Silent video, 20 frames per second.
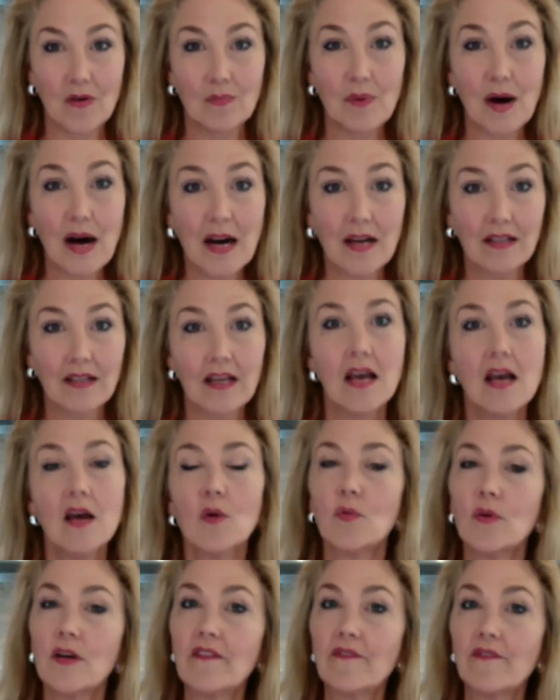But
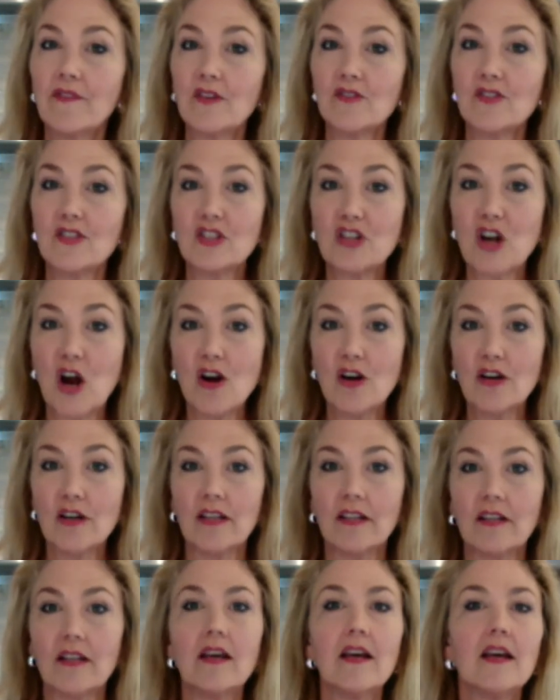when he first
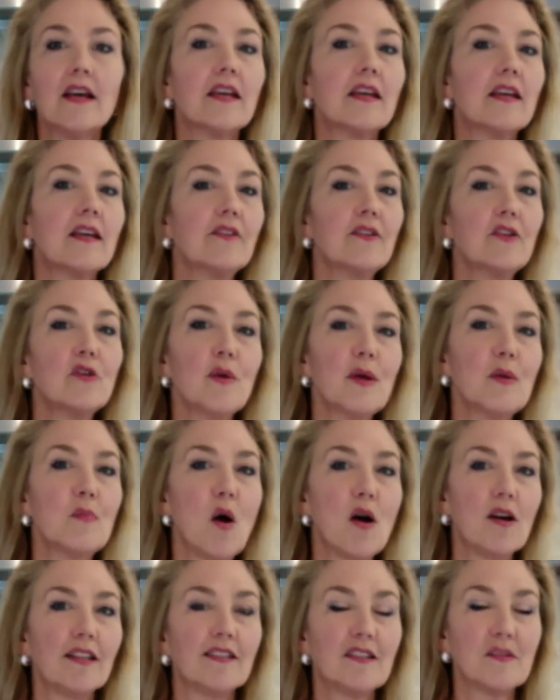started, he knew he
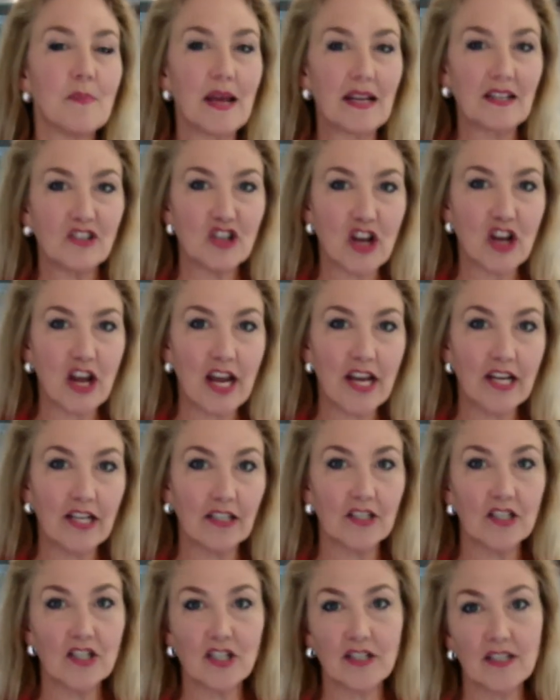wanted to make
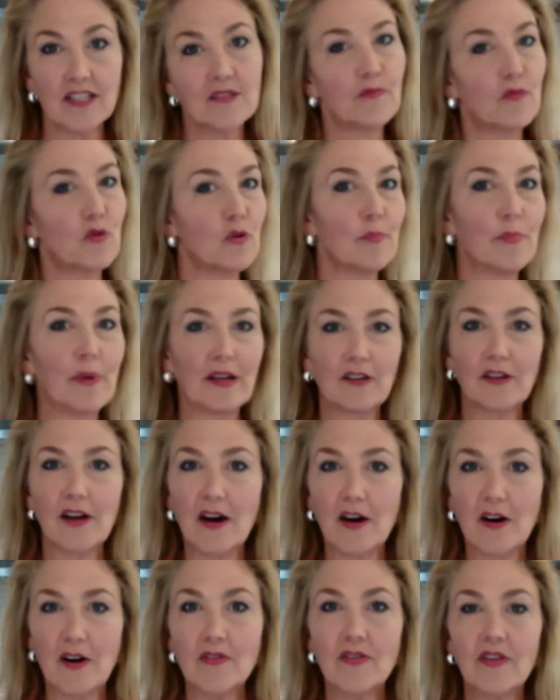changes for better
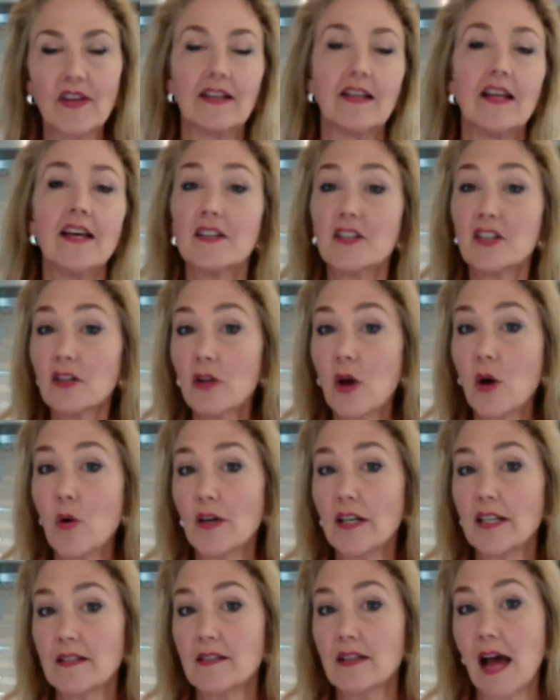health and to lower
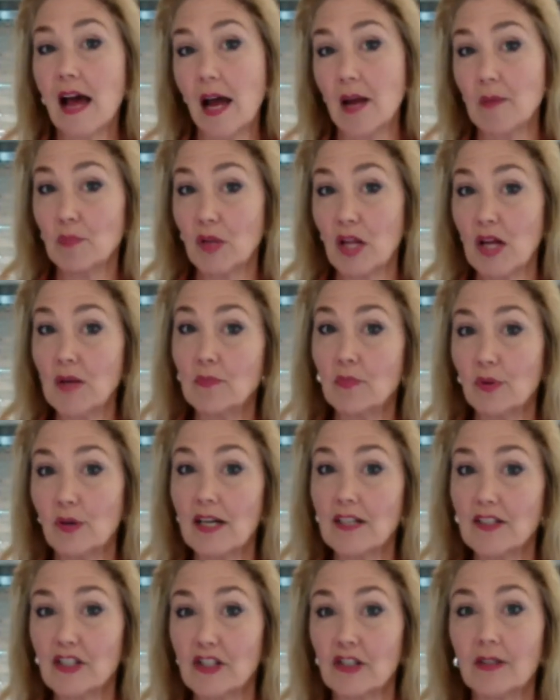his high blood
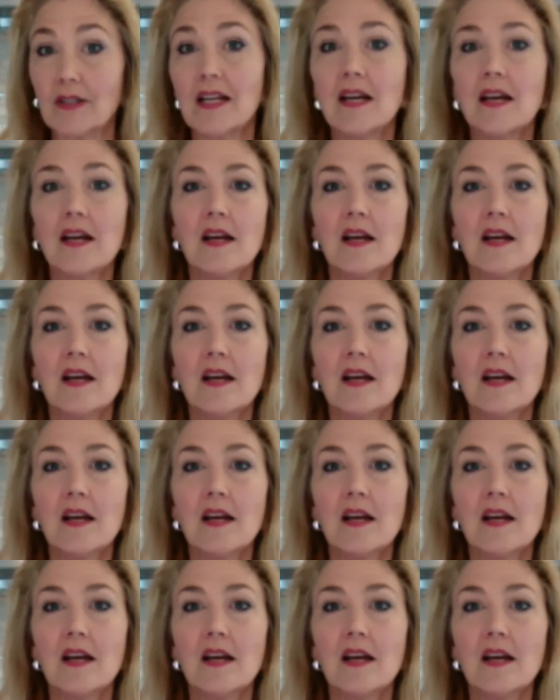pressure.